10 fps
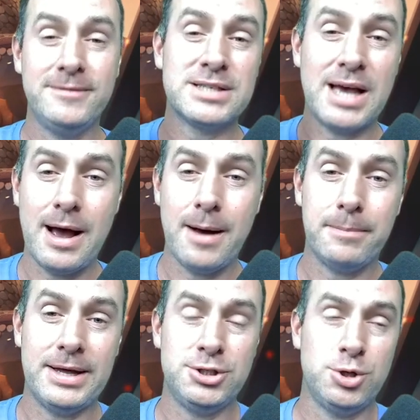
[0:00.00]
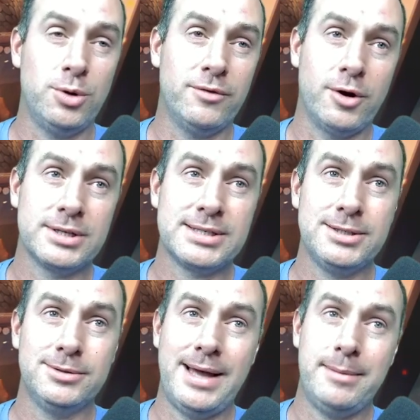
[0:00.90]
beefs up that Joan of Arc
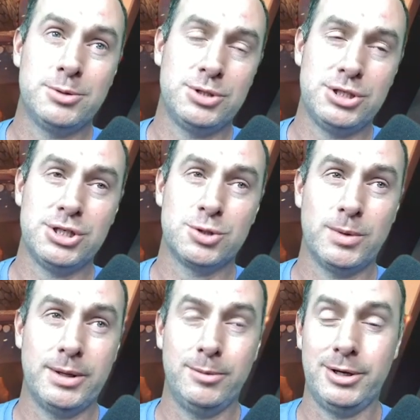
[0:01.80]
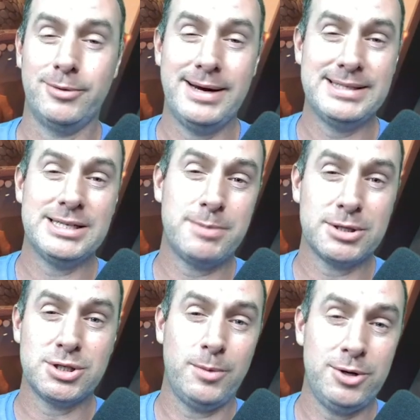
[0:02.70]
skill damage, which is just really, really crazy,
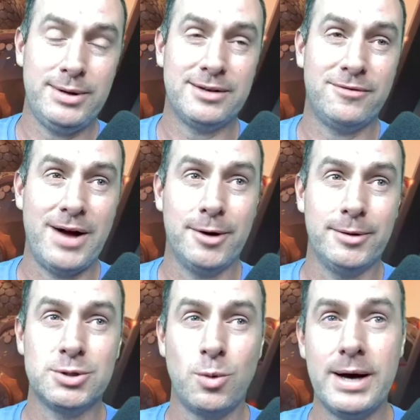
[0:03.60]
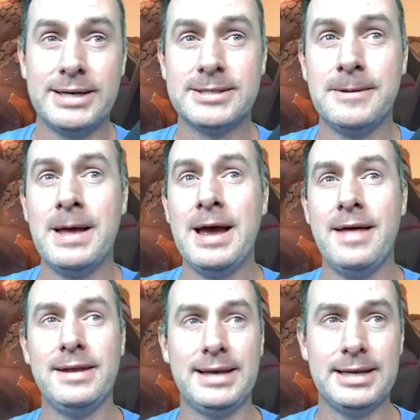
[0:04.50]
especially when you get to fire it twice.
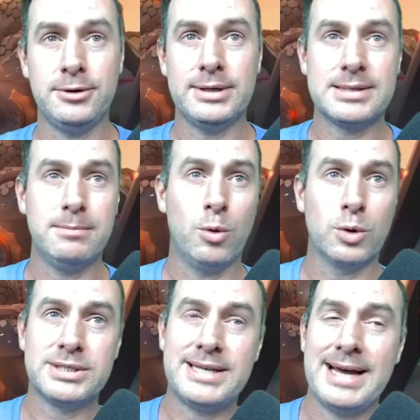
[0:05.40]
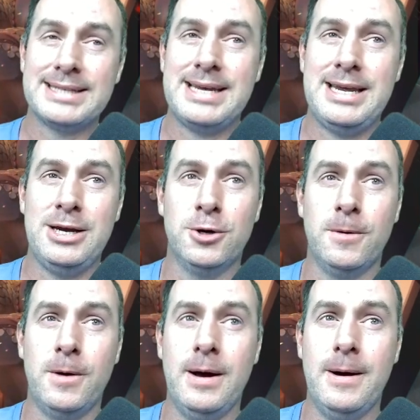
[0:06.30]
And then again, you get some more stats
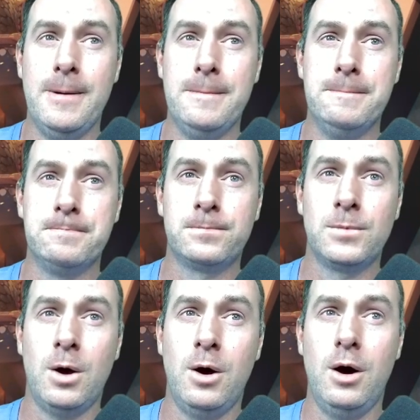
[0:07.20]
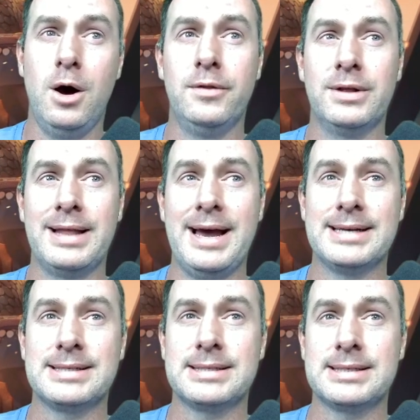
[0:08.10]
here on the
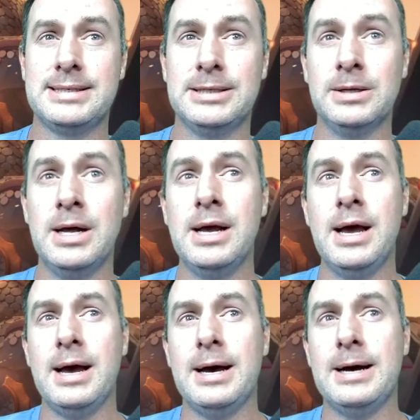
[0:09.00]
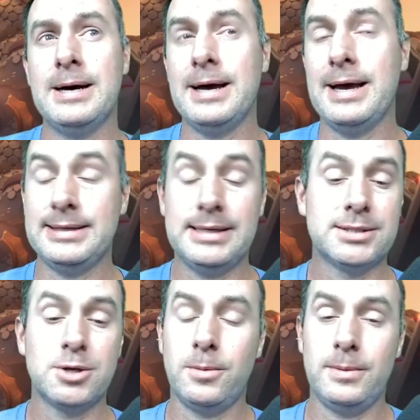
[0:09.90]
last skill.
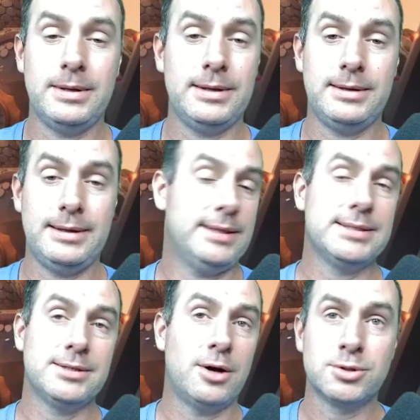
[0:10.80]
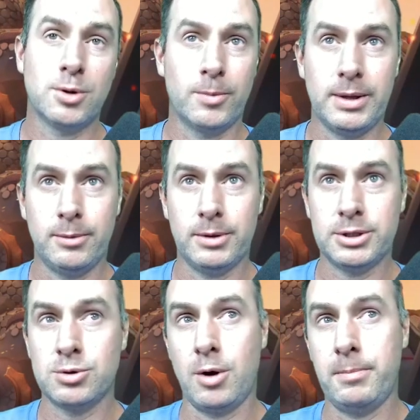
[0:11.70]
And so this is also a really,
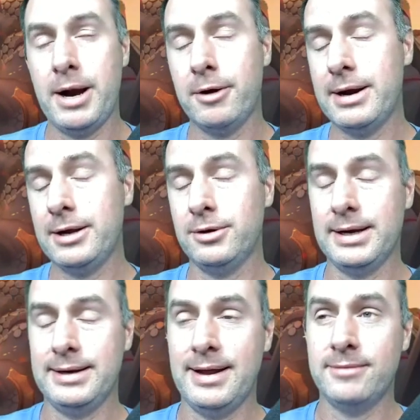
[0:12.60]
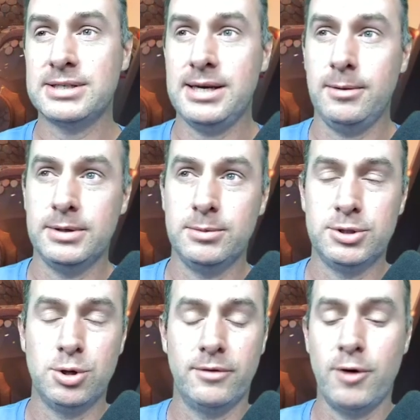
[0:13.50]
really strong pairing. You get Nevsky
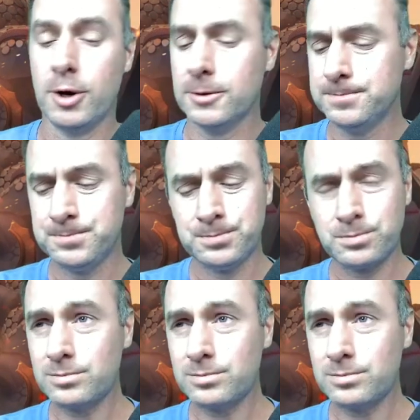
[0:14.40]
with Joan of Arc.